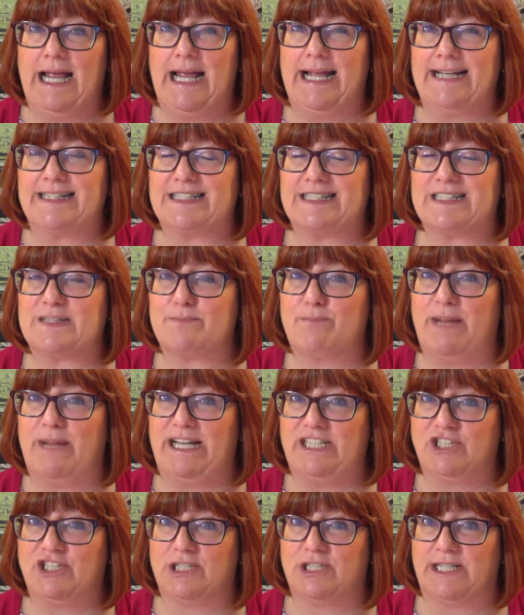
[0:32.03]

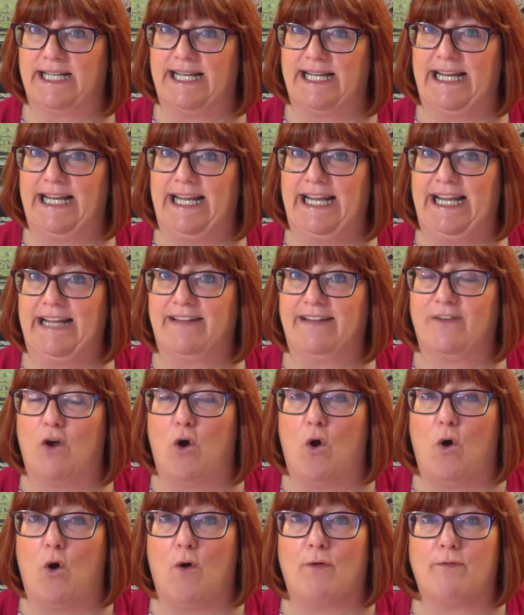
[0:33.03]
especially, it
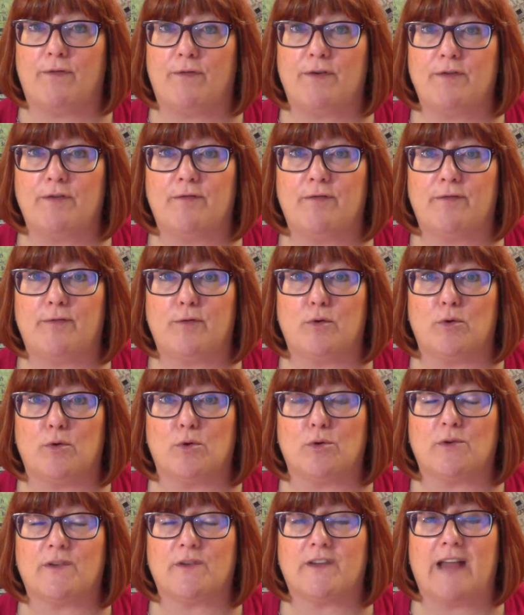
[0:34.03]
often
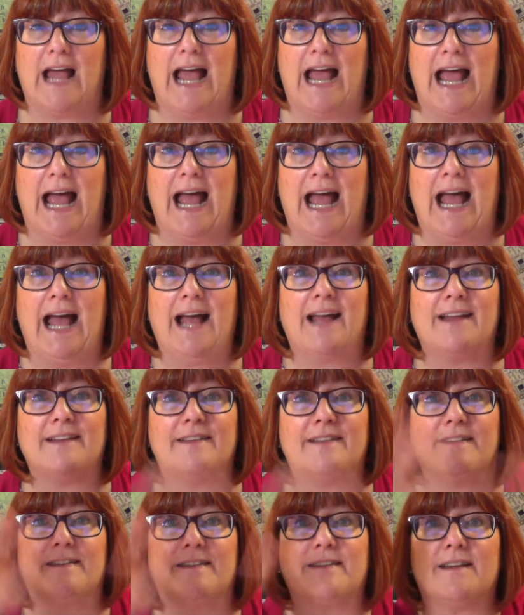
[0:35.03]
falls
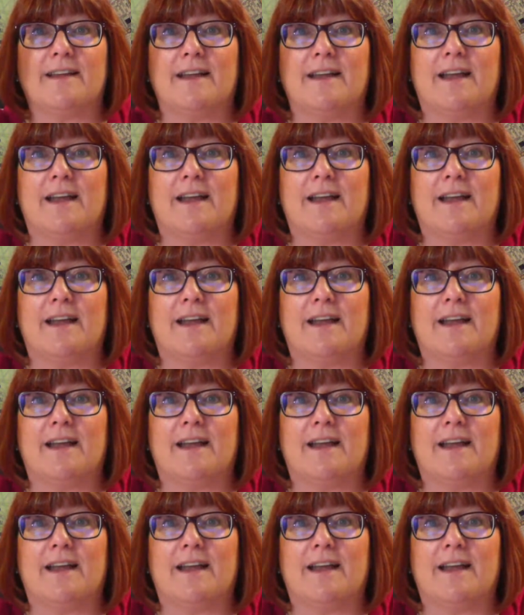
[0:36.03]
as